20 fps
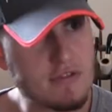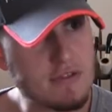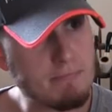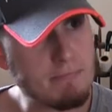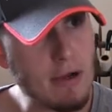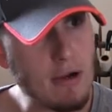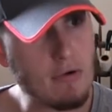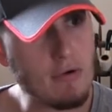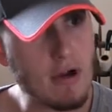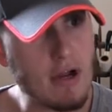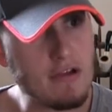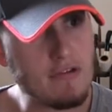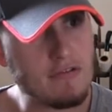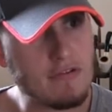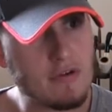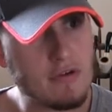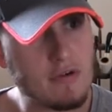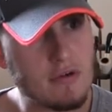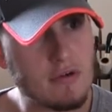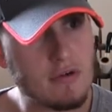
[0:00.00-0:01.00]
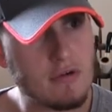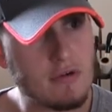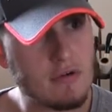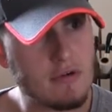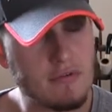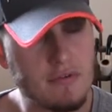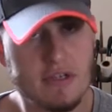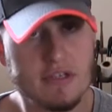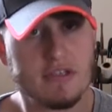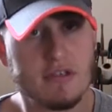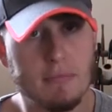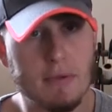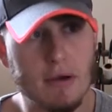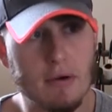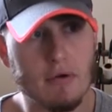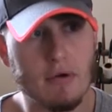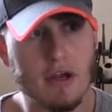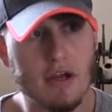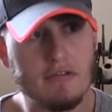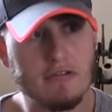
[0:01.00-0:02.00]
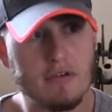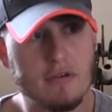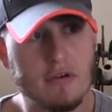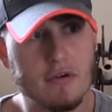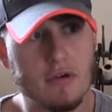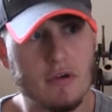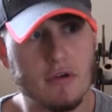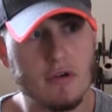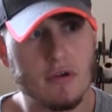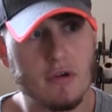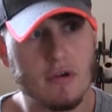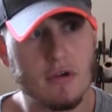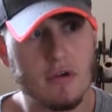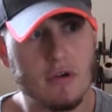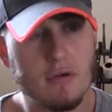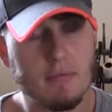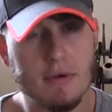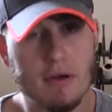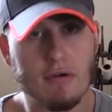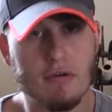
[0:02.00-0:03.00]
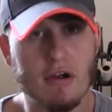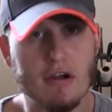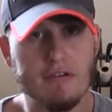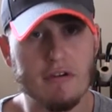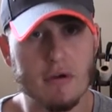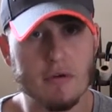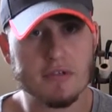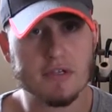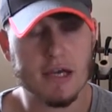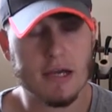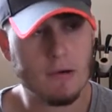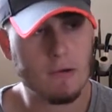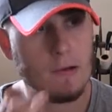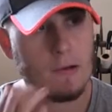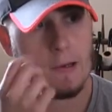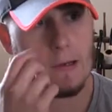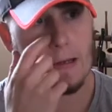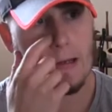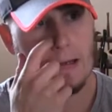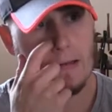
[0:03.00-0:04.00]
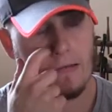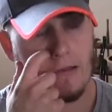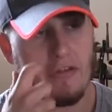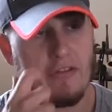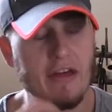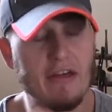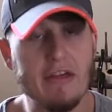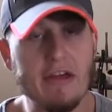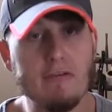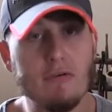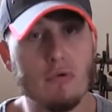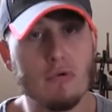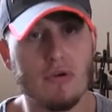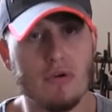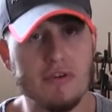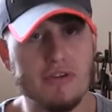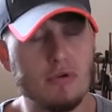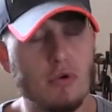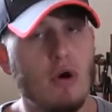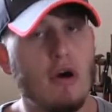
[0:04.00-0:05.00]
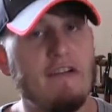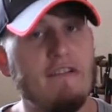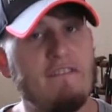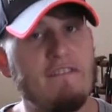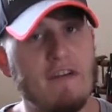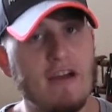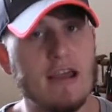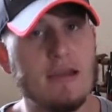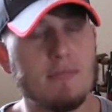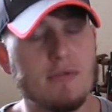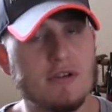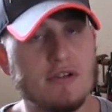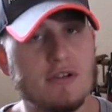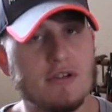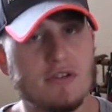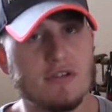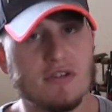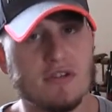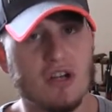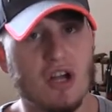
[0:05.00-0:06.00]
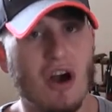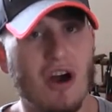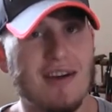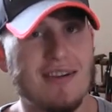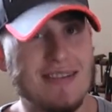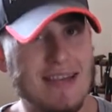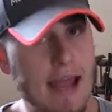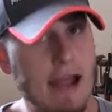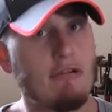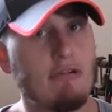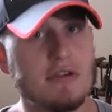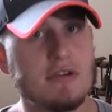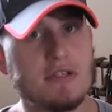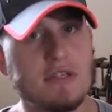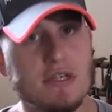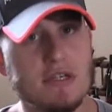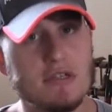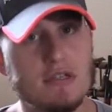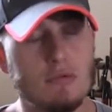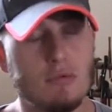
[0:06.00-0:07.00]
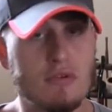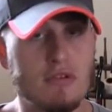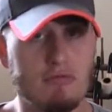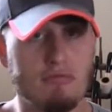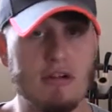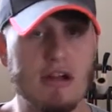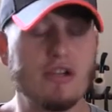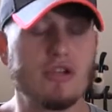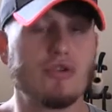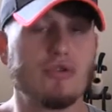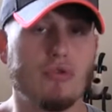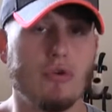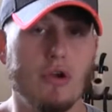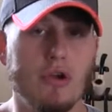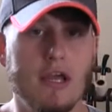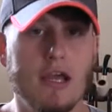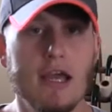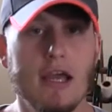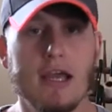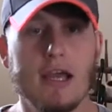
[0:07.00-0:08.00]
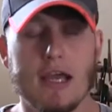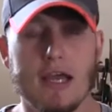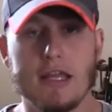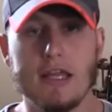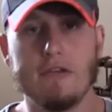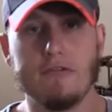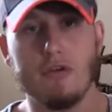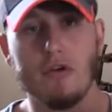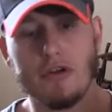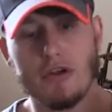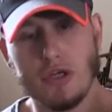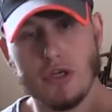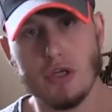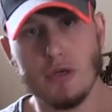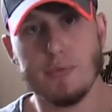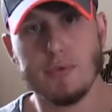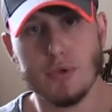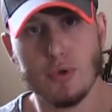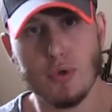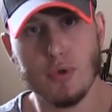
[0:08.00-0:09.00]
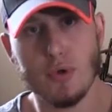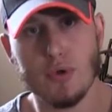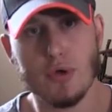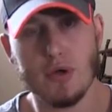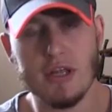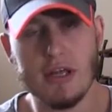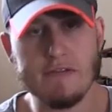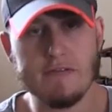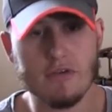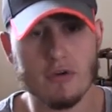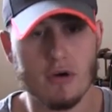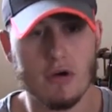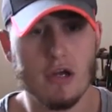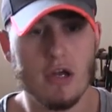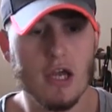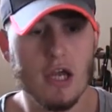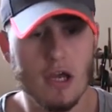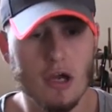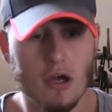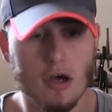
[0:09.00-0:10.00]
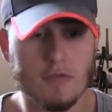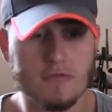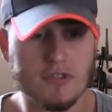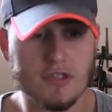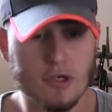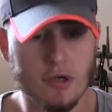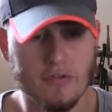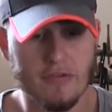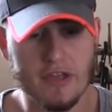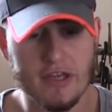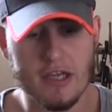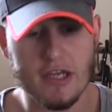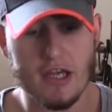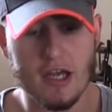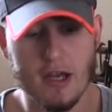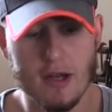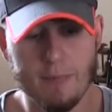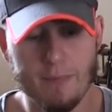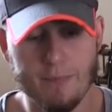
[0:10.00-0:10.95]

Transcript: Is it Belgrave? I think it's the Belgrave. Belgrave Hotel, like that. They've all got these quite famous cigar terraces with a restaurant, and they've got a humidor, and they've got obviously got the